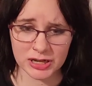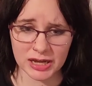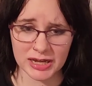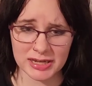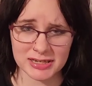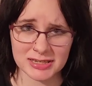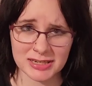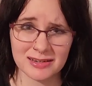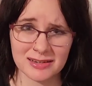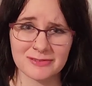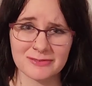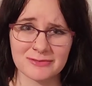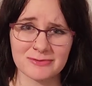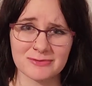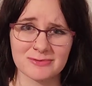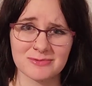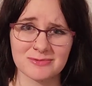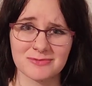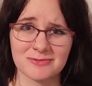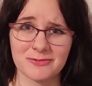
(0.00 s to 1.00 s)
I didn't
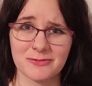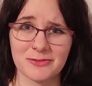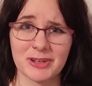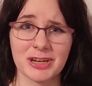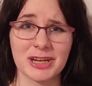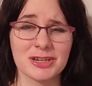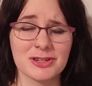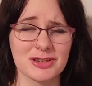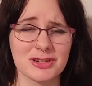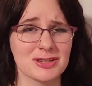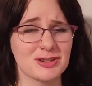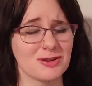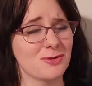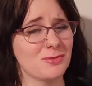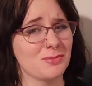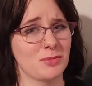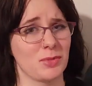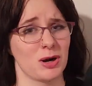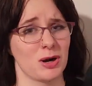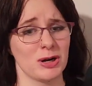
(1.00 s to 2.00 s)
finish until
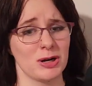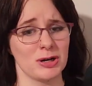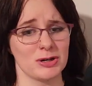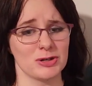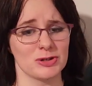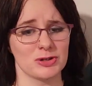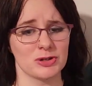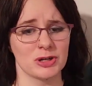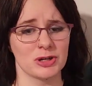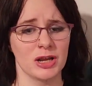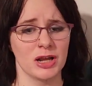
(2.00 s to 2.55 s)
March.